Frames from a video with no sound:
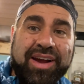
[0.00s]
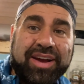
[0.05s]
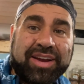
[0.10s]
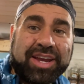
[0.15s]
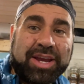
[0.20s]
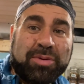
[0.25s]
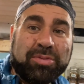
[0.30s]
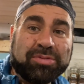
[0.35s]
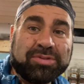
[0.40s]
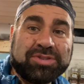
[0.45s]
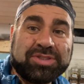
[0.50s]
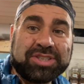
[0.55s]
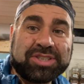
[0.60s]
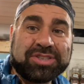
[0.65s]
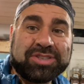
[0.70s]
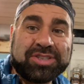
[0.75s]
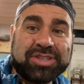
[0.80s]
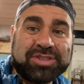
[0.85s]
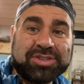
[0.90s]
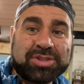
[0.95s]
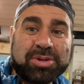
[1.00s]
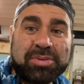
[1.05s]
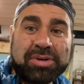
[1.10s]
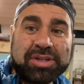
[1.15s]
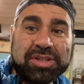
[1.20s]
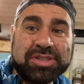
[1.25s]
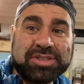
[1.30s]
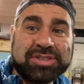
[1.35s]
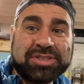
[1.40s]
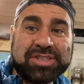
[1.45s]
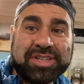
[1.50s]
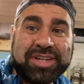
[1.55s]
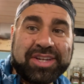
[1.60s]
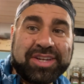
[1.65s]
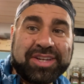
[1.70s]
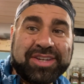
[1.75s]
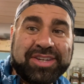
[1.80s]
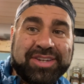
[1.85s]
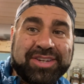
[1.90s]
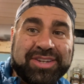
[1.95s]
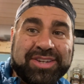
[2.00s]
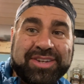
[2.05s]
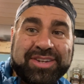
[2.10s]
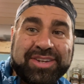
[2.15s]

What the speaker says: came up with 6 things on my list today.